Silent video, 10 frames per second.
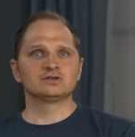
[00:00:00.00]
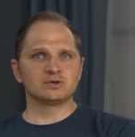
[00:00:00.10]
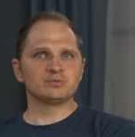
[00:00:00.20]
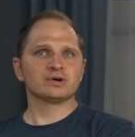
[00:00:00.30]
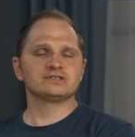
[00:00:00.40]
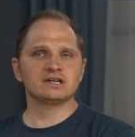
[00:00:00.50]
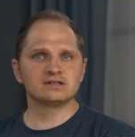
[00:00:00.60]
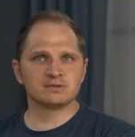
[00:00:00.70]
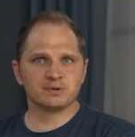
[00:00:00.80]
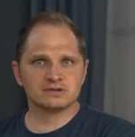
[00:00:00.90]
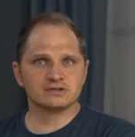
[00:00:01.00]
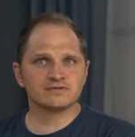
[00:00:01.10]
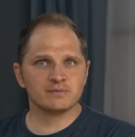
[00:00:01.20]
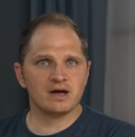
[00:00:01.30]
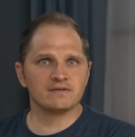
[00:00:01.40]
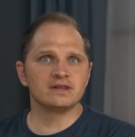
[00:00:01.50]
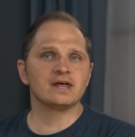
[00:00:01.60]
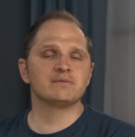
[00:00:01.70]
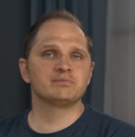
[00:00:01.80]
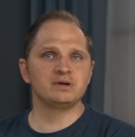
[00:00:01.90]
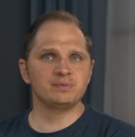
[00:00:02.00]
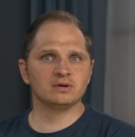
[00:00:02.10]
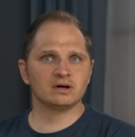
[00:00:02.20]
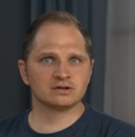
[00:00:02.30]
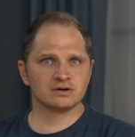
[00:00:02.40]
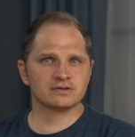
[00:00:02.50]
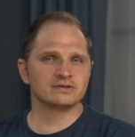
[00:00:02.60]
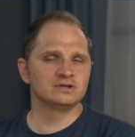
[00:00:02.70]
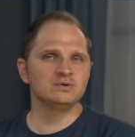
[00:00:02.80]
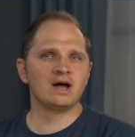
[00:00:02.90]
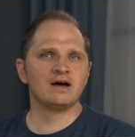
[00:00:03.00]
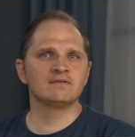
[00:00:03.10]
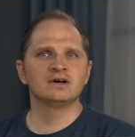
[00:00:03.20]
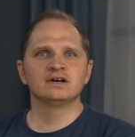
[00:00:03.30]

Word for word: Swedenborg said to the person from heaven that people on earth do have